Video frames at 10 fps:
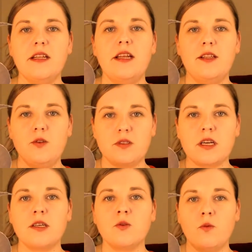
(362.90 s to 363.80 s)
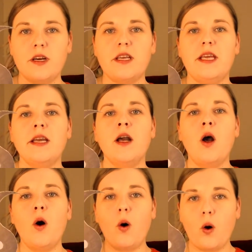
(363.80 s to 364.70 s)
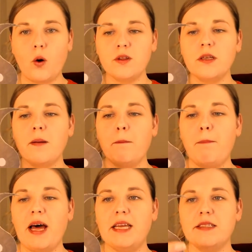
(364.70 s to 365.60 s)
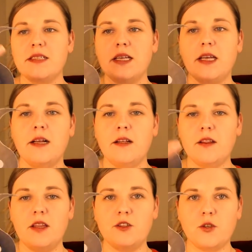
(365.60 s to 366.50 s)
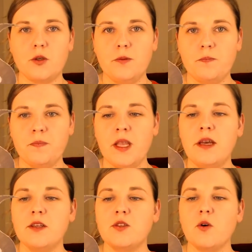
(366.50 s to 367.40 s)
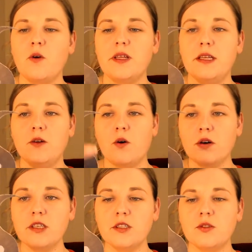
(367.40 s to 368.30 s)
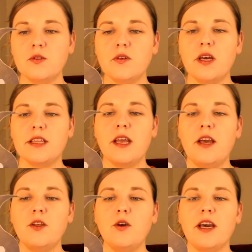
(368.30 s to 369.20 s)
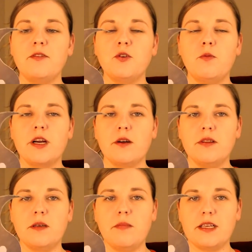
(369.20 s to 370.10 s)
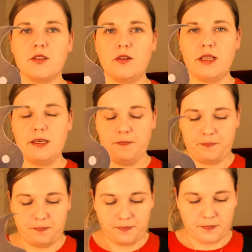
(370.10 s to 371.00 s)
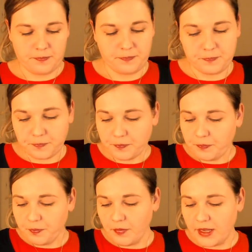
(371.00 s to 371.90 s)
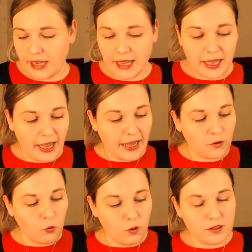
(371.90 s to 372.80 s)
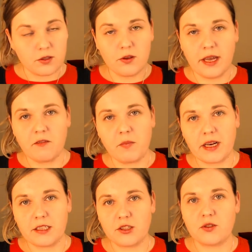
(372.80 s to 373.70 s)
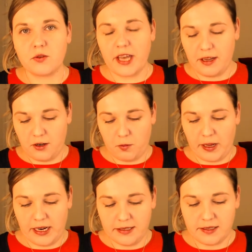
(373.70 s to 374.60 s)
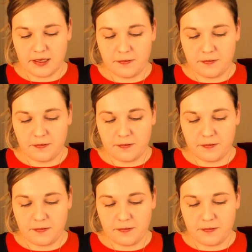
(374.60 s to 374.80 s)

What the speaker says: and you start working on balancing the two. So in order to do that, you have to work on the masculine. Yeah, and once you have managed to gain your balance,